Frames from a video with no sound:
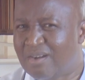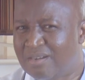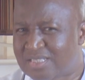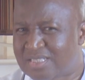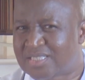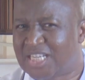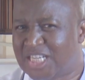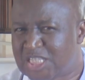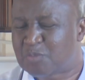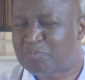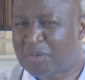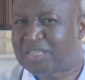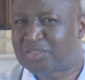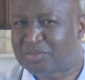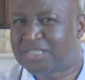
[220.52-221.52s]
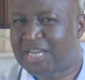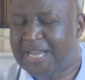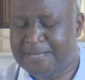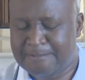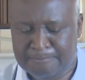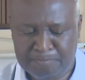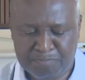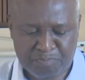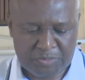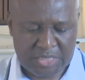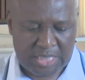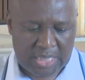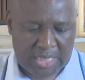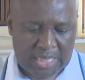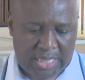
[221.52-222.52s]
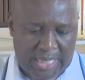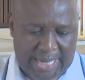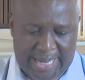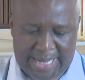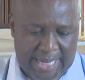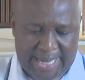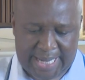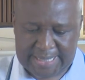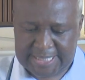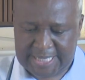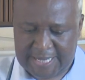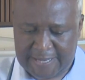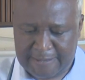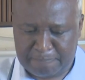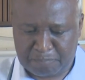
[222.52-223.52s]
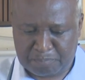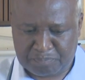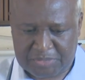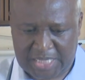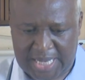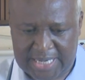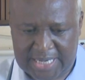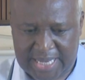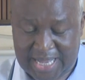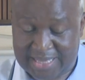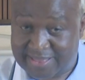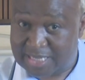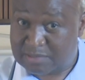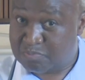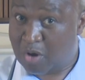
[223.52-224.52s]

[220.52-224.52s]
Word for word: God still speaks today. And um, and at that